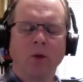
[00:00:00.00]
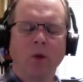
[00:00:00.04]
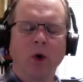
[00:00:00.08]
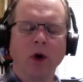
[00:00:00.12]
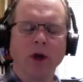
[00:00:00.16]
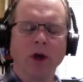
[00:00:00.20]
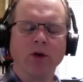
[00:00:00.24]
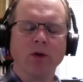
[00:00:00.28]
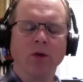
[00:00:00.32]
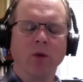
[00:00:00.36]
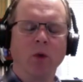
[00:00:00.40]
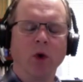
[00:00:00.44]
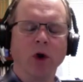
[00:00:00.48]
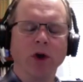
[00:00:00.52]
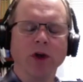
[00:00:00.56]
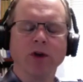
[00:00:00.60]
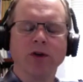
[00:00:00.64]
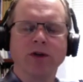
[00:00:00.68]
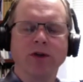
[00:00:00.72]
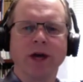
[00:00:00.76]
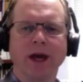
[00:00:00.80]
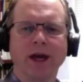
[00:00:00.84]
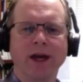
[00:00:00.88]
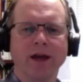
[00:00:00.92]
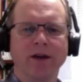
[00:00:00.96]
Will you
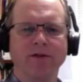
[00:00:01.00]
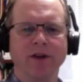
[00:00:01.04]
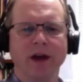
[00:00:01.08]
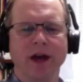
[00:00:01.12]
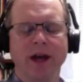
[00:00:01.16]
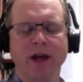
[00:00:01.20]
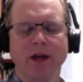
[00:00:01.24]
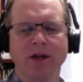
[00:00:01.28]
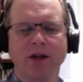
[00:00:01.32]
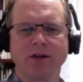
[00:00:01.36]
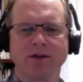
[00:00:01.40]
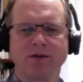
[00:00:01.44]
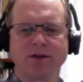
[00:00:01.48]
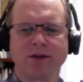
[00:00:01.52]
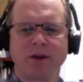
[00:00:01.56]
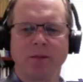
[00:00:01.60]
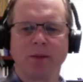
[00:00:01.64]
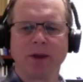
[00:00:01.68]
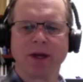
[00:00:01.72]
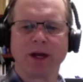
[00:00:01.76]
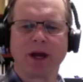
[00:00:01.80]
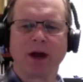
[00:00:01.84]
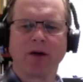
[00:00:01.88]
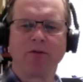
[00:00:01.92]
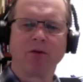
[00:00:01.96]
take advantage of some
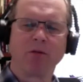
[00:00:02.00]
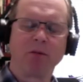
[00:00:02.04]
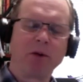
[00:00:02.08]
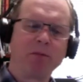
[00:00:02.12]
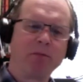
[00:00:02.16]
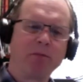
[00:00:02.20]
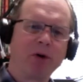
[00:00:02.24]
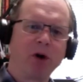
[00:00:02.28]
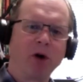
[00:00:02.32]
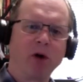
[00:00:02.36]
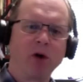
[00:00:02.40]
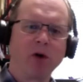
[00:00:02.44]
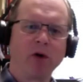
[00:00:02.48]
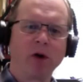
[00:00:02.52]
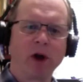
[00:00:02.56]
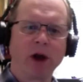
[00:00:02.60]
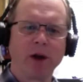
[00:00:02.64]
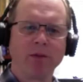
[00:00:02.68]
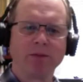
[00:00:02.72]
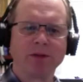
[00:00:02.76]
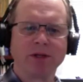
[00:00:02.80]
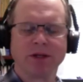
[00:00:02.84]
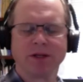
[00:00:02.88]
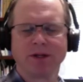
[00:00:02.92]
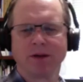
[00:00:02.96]
of the government
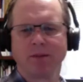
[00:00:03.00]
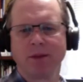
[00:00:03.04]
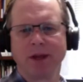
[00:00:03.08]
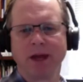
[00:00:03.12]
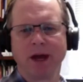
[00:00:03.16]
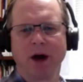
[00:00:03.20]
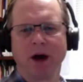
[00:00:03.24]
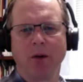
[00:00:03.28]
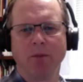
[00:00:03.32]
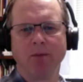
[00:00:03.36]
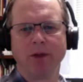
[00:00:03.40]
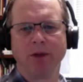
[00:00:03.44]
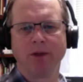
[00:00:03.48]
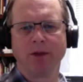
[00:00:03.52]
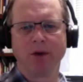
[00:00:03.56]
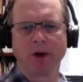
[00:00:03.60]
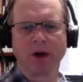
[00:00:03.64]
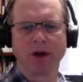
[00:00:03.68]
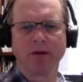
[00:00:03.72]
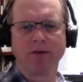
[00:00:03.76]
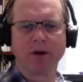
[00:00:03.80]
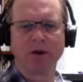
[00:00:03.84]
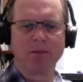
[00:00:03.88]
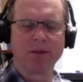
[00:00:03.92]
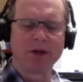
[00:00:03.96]
programs and some of the help that they're
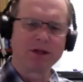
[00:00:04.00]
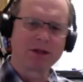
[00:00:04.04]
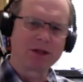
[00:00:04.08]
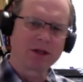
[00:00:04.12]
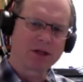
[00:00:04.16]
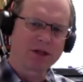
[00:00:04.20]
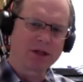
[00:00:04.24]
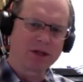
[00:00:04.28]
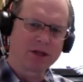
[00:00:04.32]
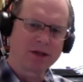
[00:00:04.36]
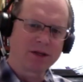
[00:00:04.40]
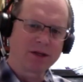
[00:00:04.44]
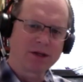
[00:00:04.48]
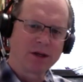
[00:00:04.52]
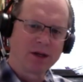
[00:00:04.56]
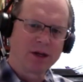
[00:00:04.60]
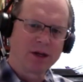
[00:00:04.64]
giving businesses?